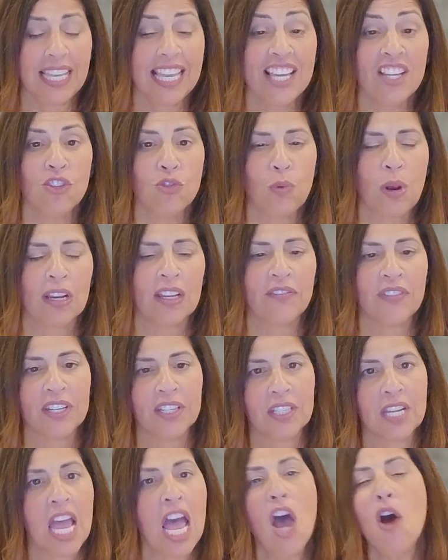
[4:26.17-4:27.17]
It's
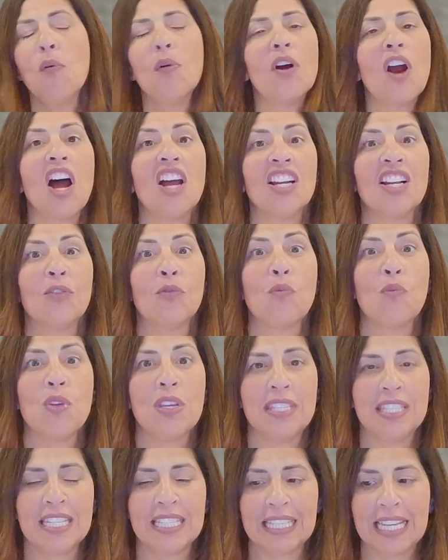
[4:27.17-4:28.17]
relevant. We were on a
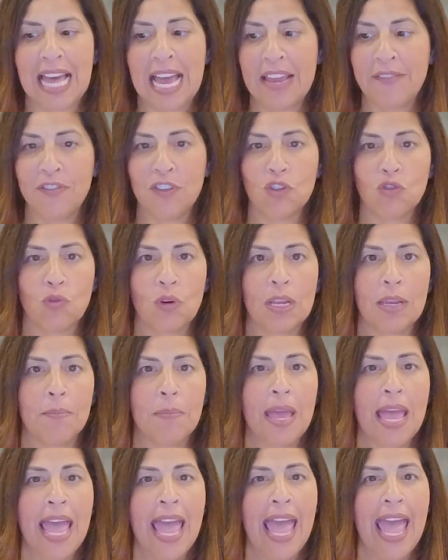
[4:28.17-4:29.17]
recent live stream